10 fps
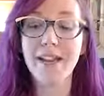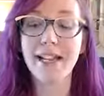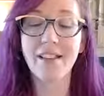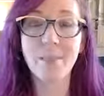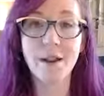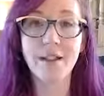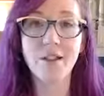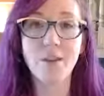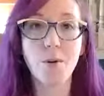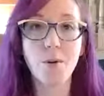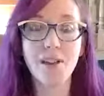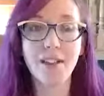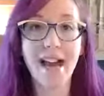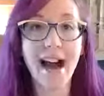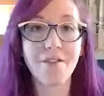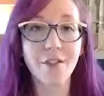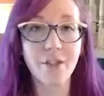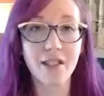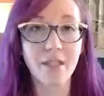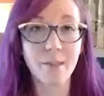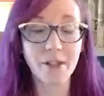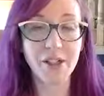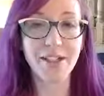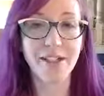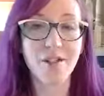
get their money's worth and to have a good experience.